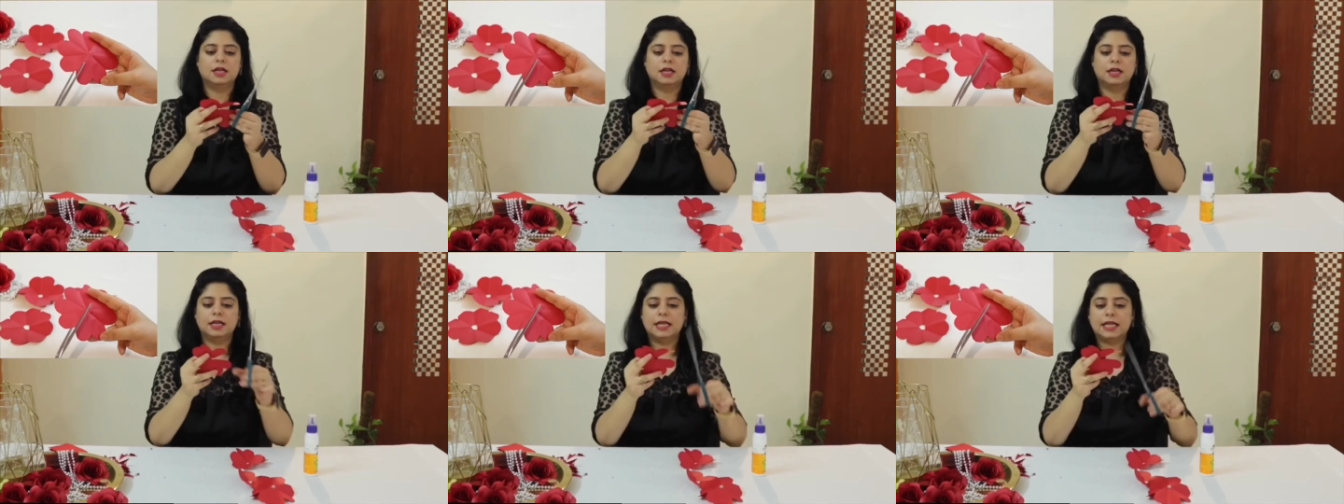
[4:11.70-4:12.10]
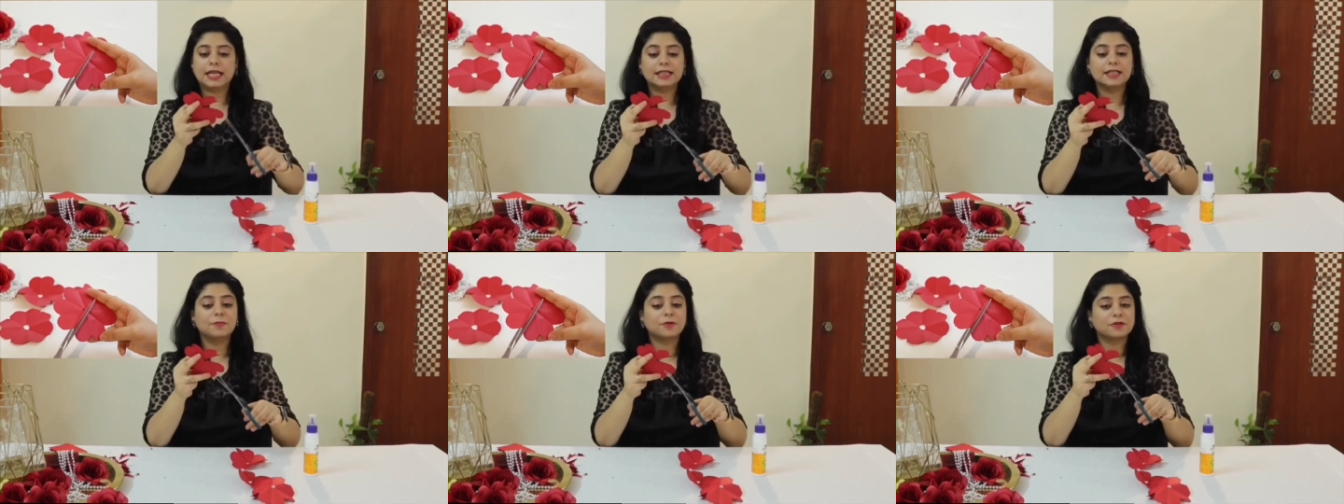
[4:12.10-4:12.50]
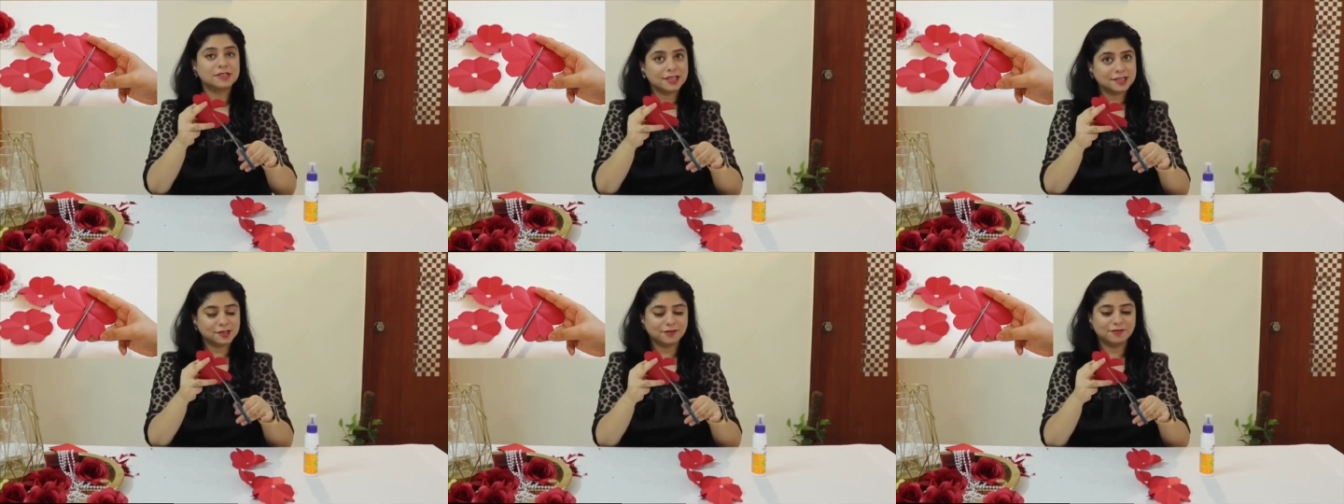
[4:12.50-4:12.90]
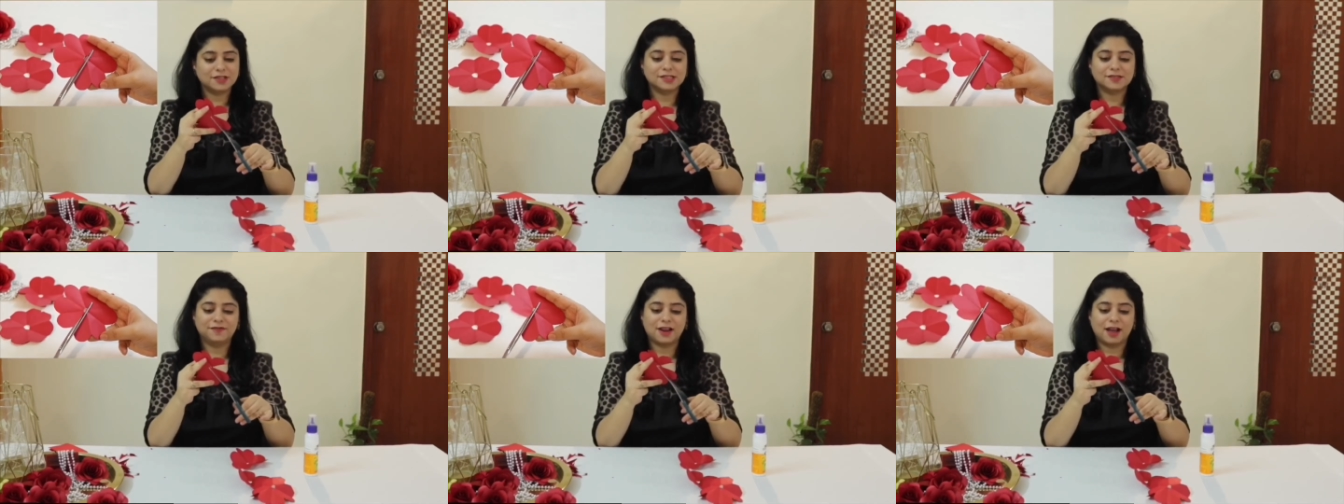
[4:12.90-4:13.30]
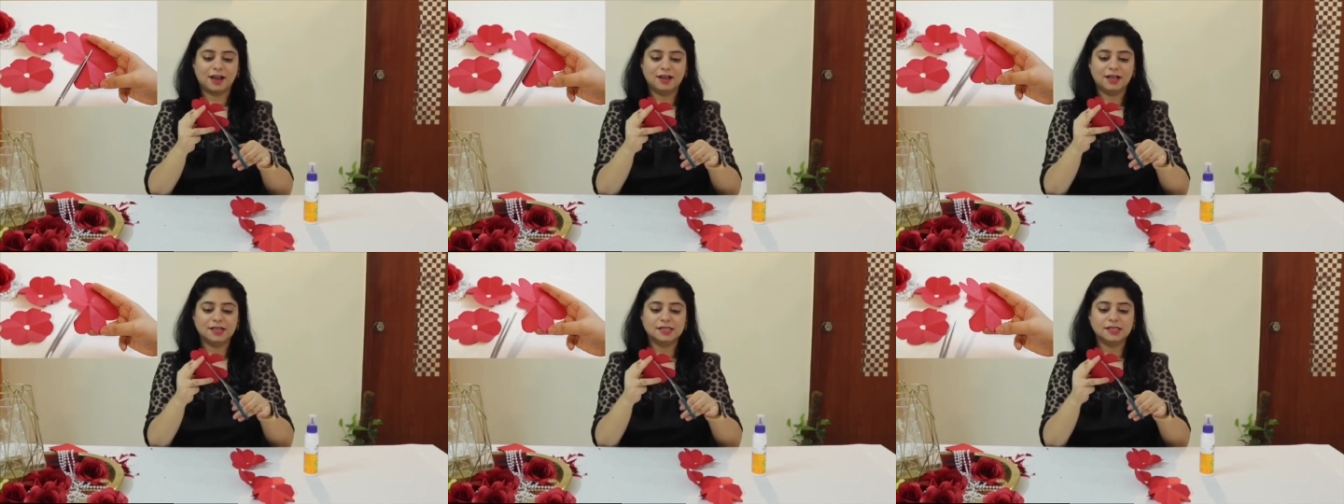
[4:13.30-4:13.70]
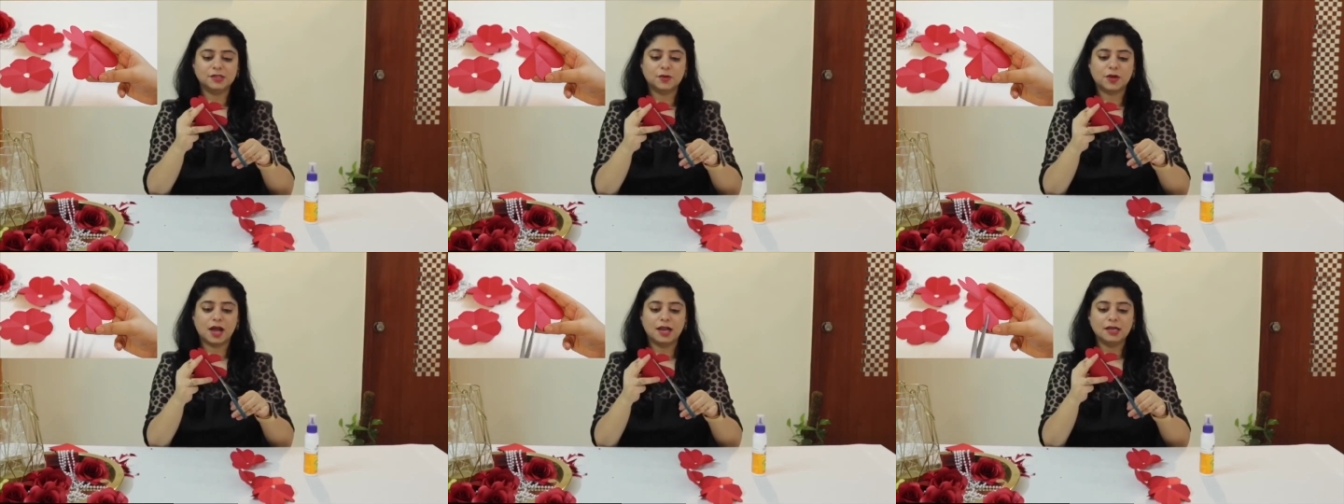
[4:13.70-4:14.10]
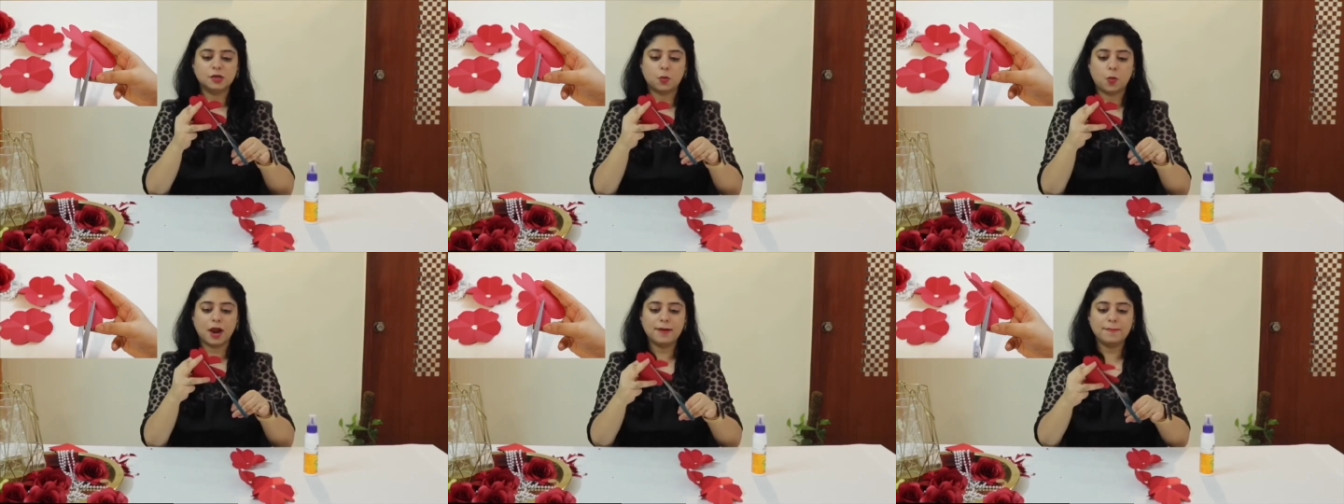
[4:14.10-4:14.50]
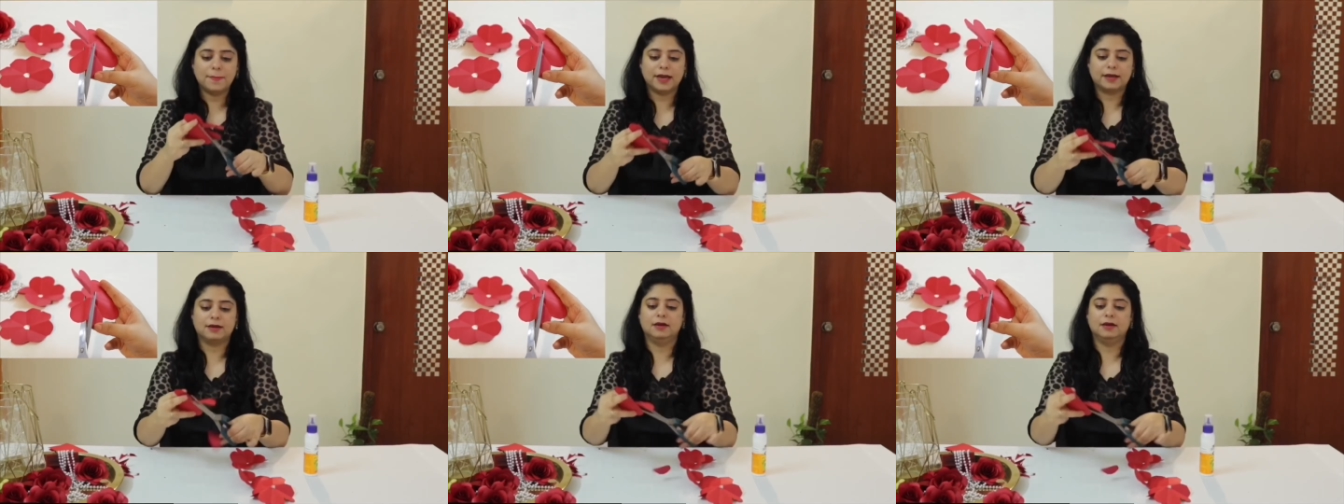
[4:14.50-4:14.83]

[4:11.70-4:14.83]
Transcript: in the process of this flower is to cut 1 petal.